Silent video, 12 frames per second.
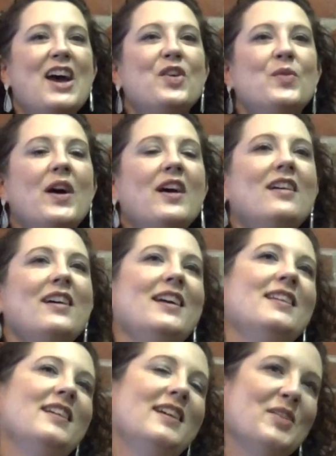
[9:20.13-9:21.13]

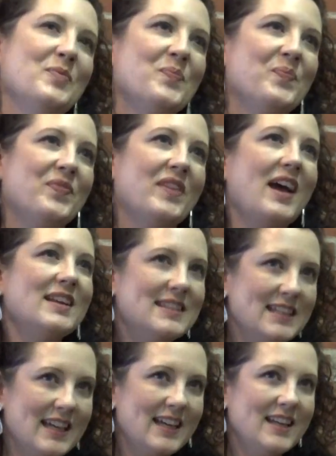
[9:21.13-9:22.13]
Well, I
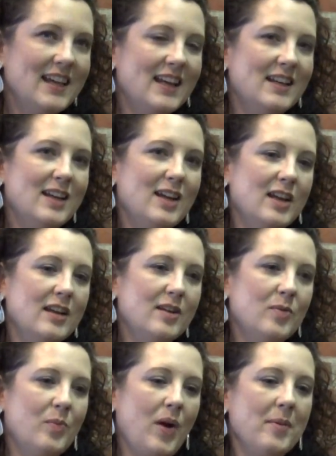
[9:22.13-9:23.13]
did, and
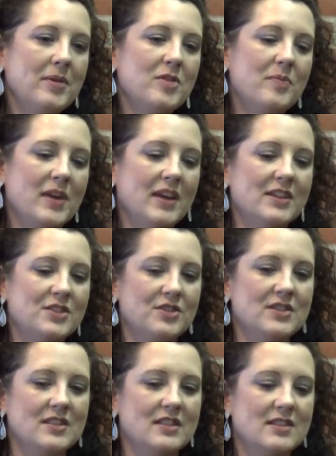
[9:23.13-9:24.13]
probably the biggest
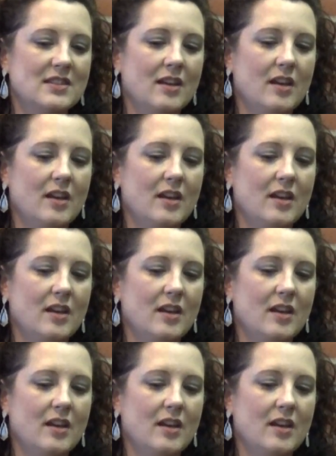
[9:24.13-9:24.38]
reason is,